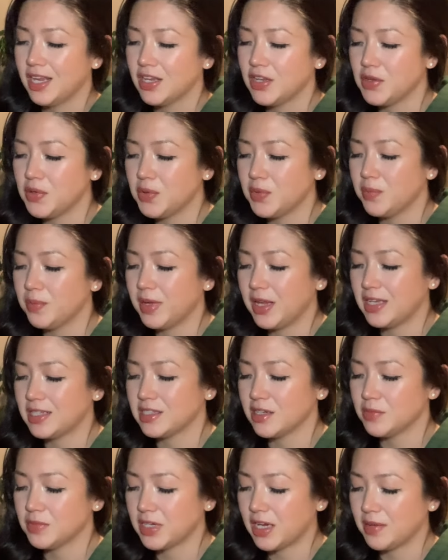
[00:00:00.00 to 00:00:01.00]
you may
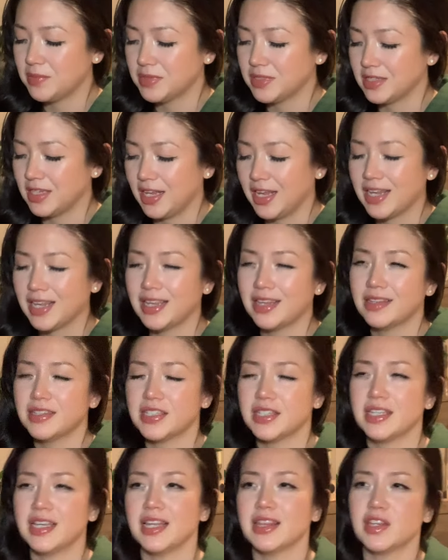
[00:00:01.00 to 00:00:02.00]
sometimes like
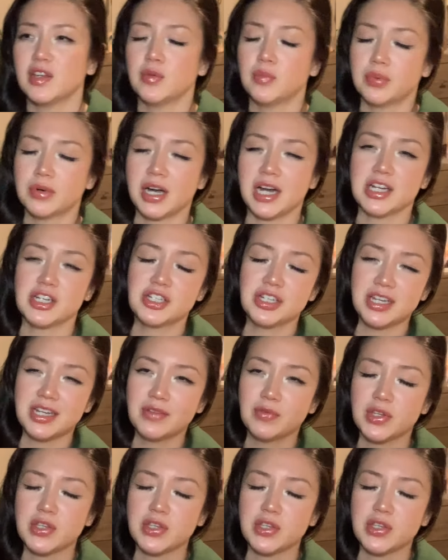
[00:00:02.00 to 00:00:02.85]
get the impression